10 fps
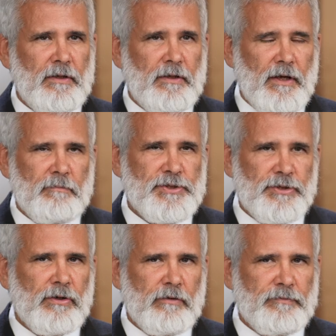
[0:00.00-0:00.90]

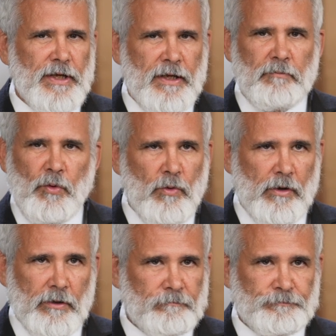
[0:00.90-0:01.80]
observed and
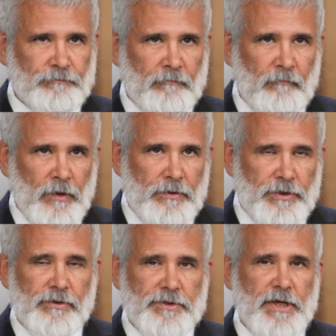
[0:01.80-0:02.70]
more
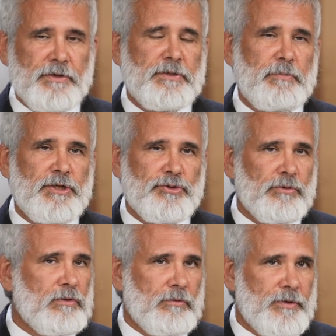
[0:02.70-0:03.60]
turns out to be
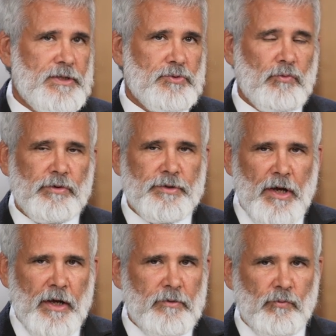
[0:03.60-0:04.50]
true. These were
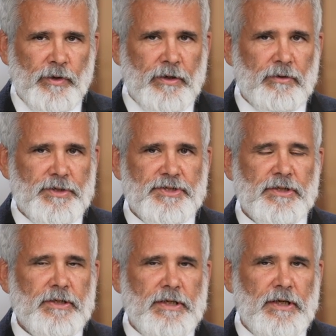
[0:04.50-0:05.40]
not
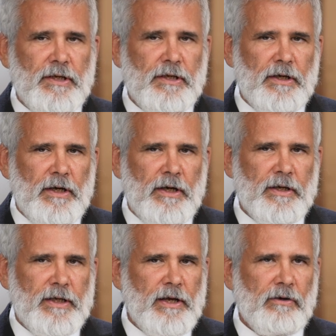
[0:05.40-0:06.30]
rigorously uh,
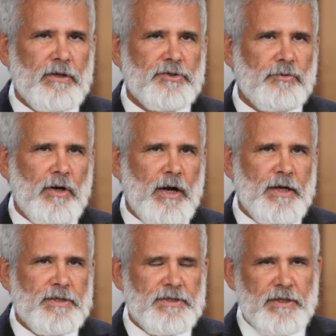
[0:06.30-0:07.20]

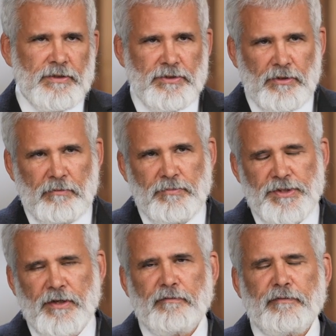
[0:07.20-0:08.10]
characterized in
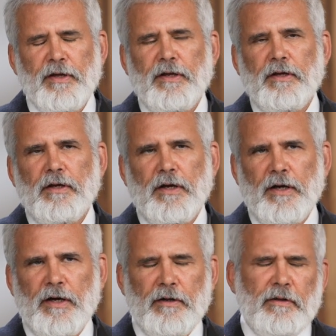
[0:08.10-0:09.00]
terms of
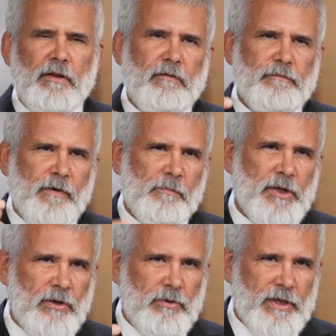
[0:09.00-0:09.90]
uh,
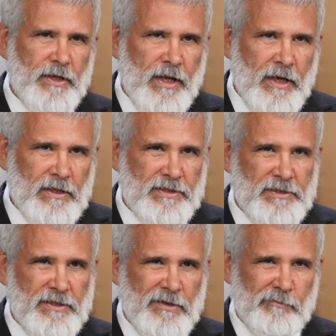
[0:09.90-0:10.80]
pharmacokinetics.
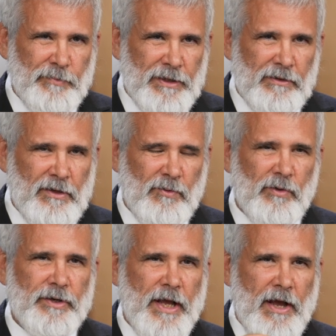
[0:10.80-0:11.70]
It's another big long
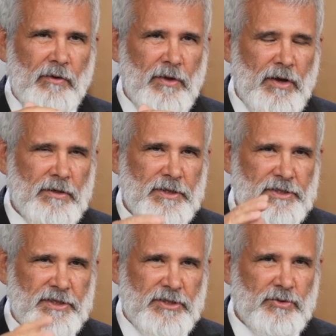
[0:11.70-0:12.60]
word. How long
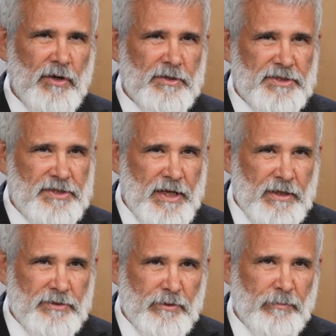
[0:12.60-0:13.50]
does the drug stay
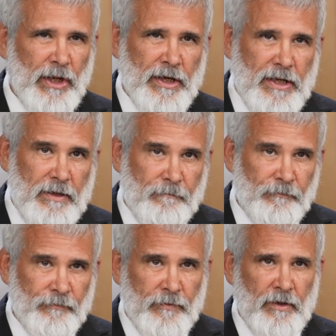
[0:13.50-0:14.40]
in your body?
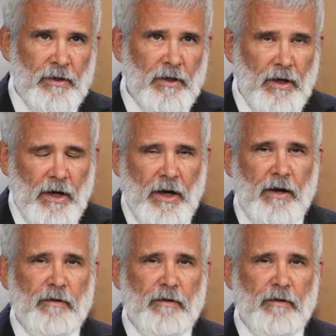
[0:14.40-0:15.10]
Uh,